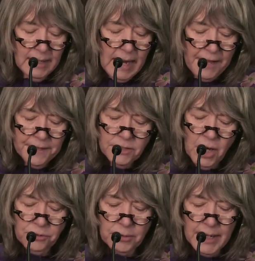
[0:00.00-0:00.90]
I think
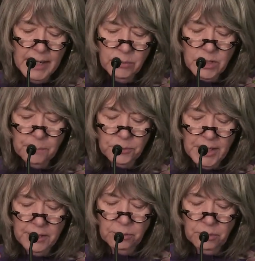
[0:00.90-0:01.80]
Dr. King was a
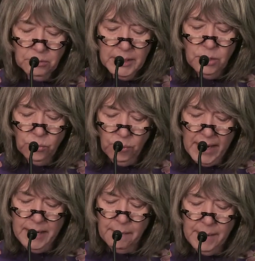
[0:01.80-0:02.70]
particularly
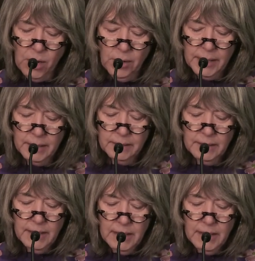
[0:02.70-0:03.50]
great American